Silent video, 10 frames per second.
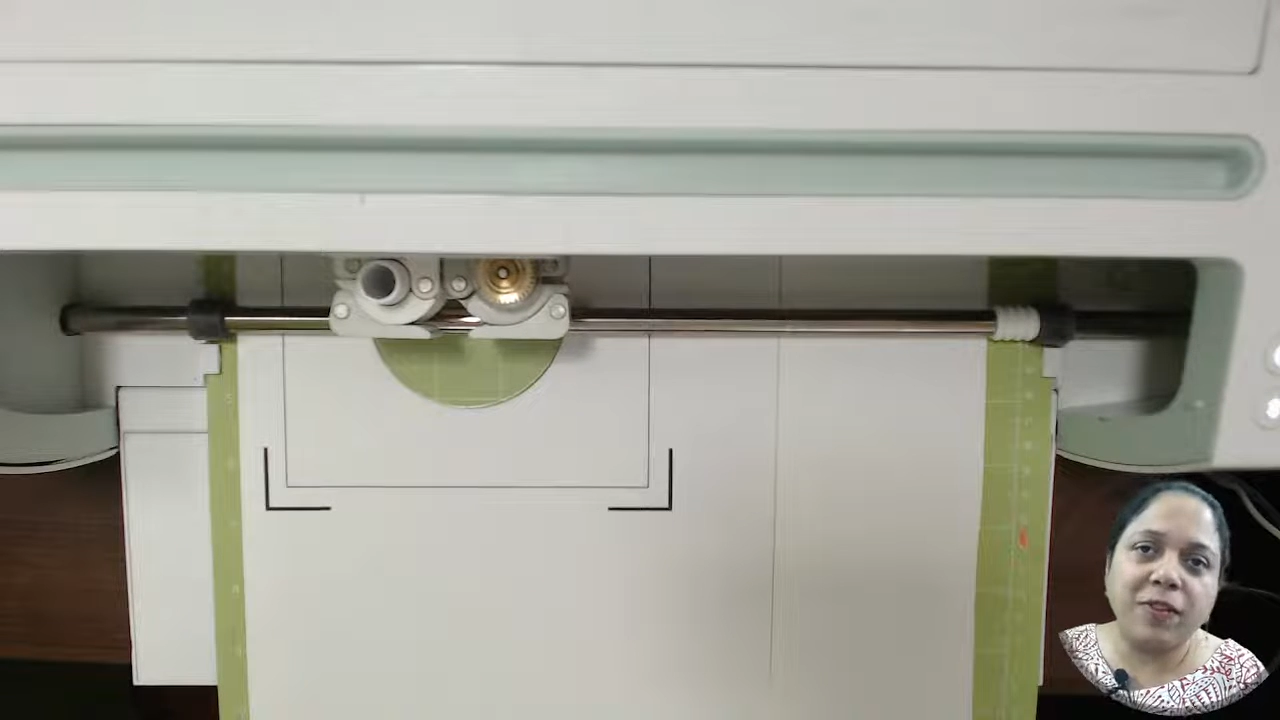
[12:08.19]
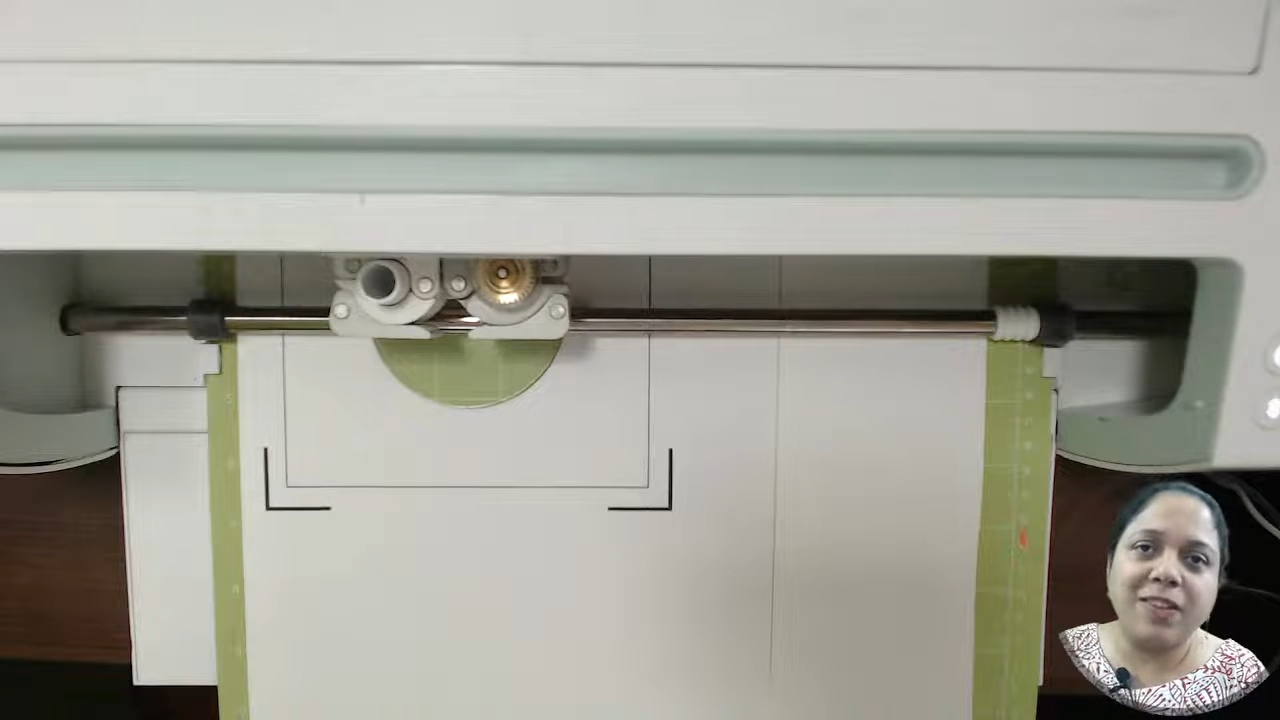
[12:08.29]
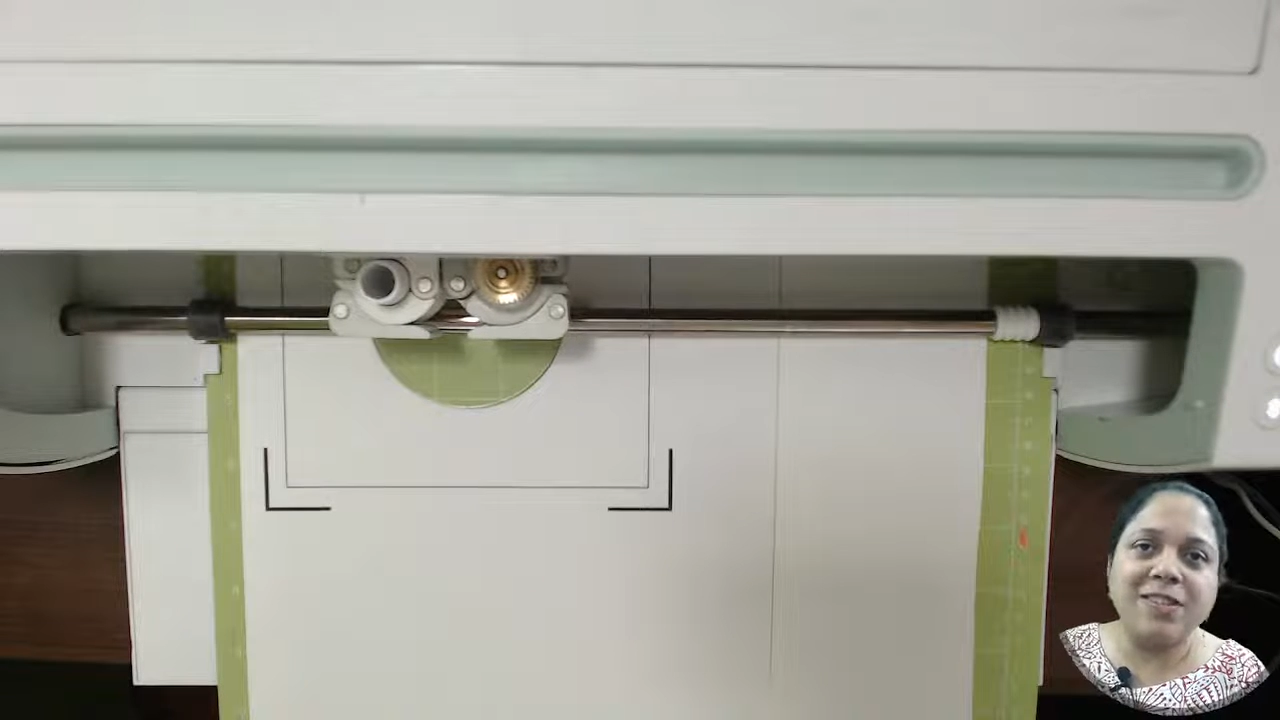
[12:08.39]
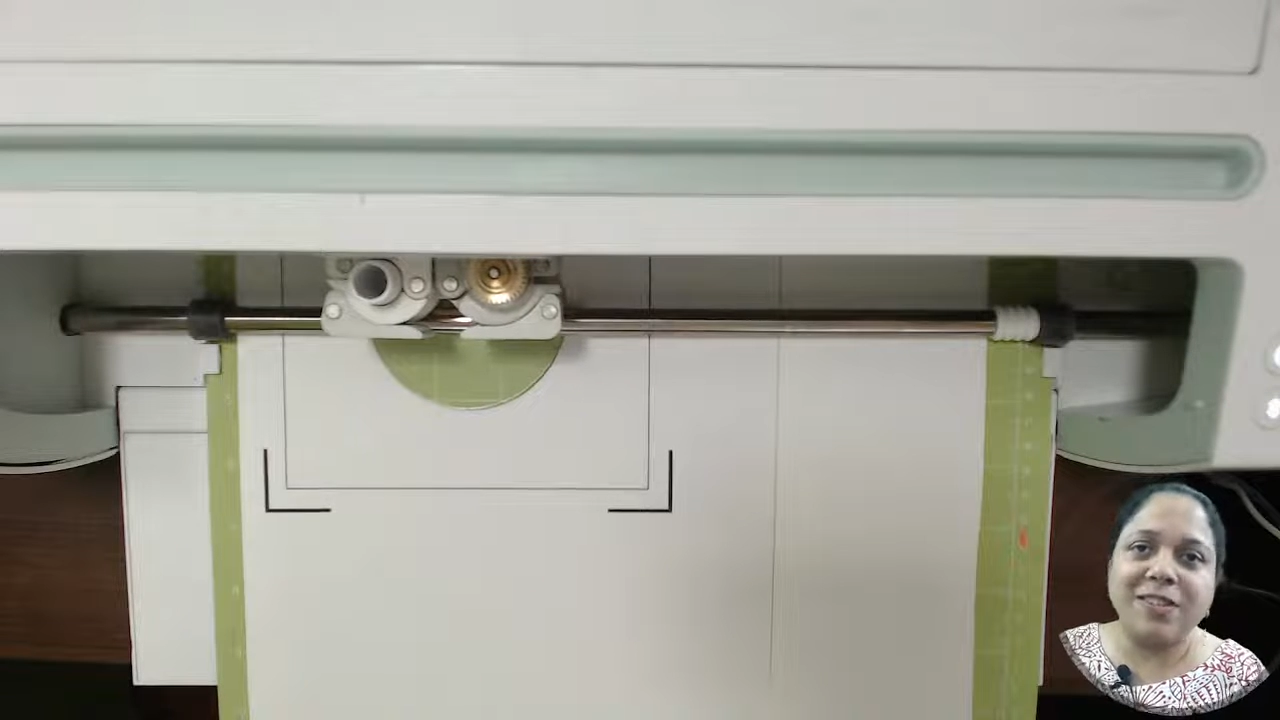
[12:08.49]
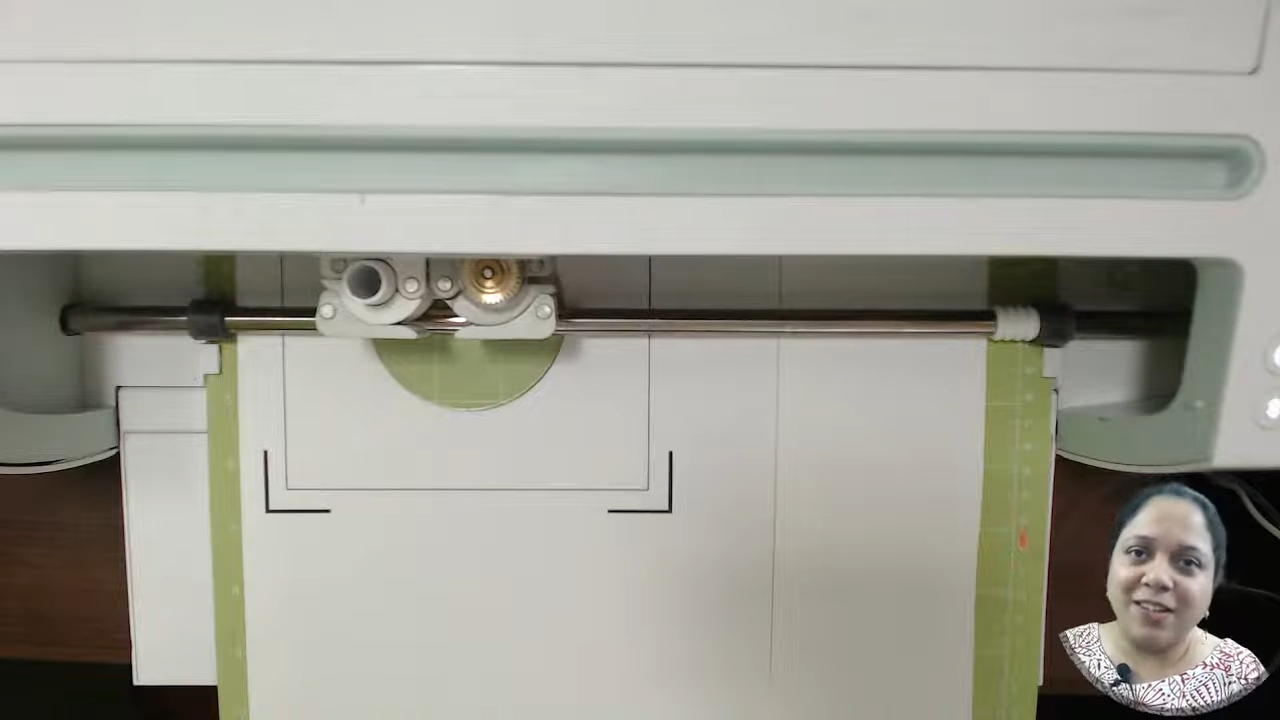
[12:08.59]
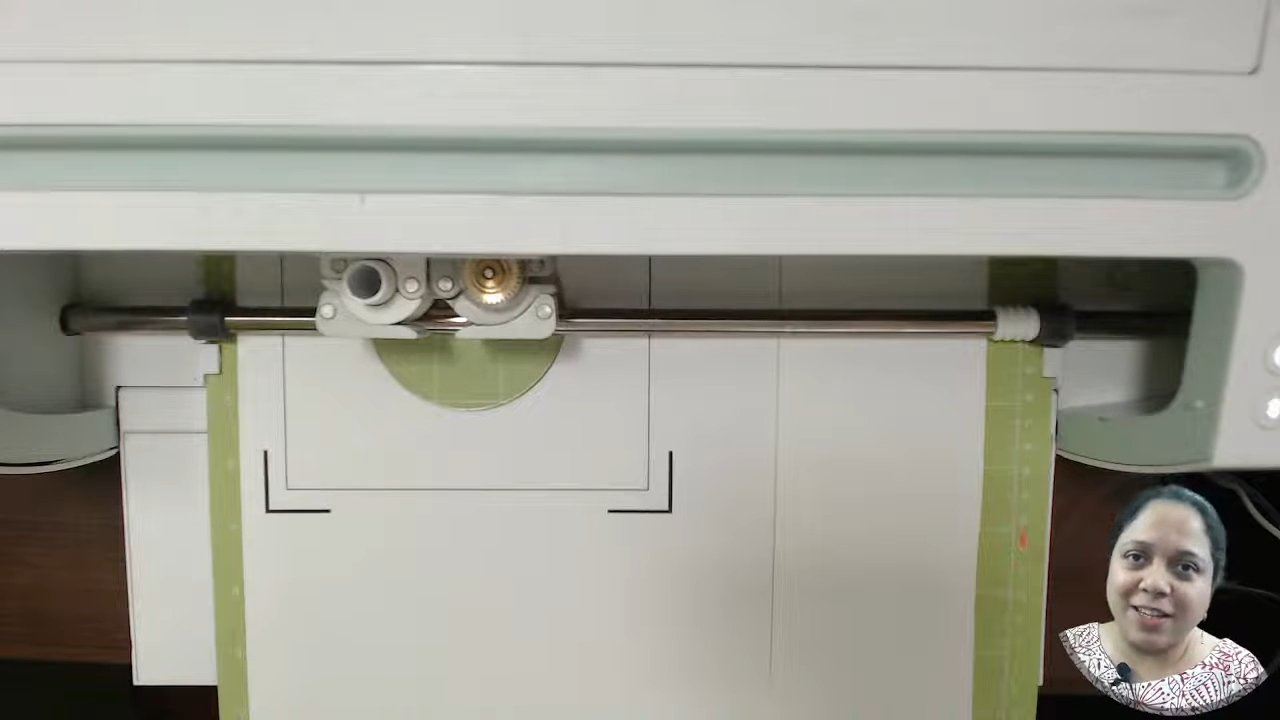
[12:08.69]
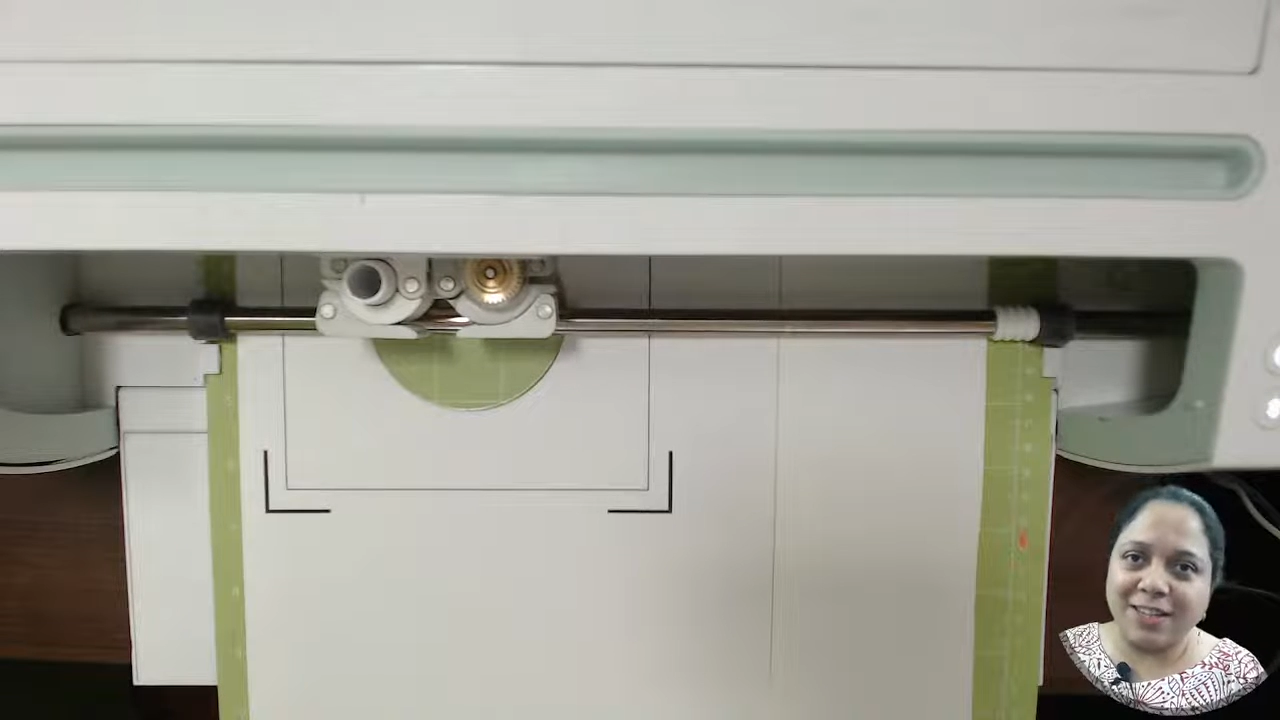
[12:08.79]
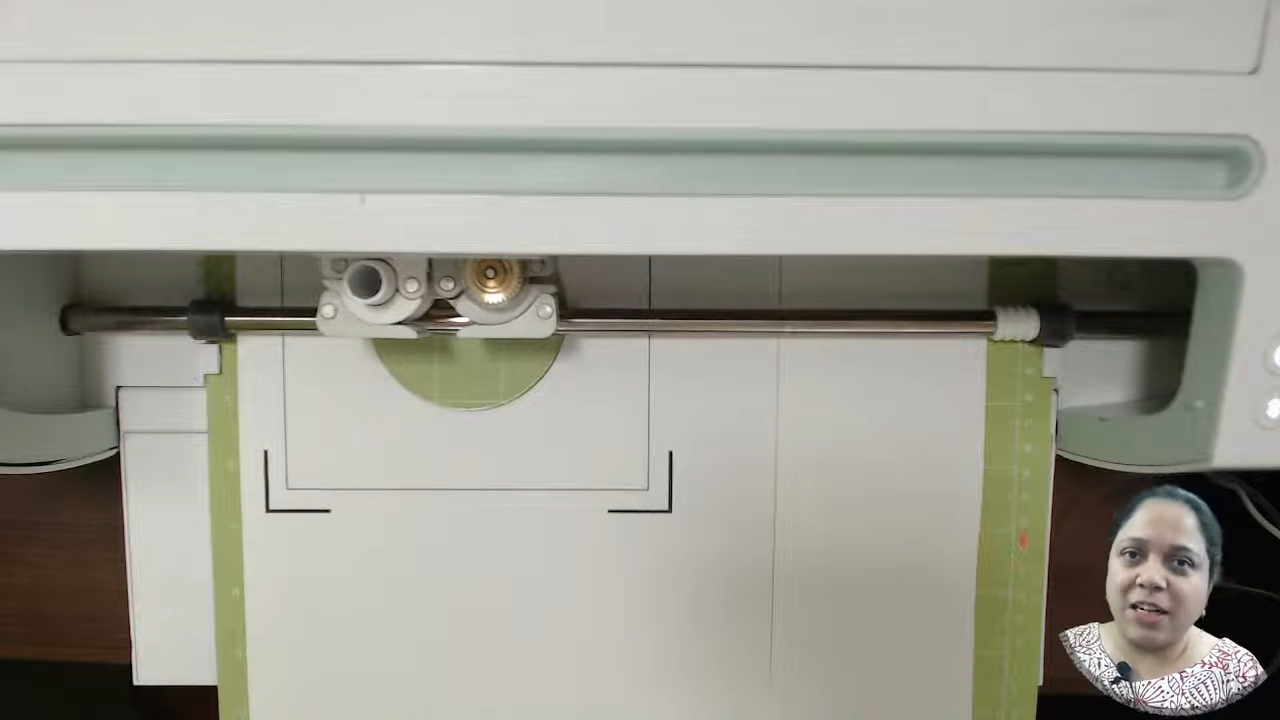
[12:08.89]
of the series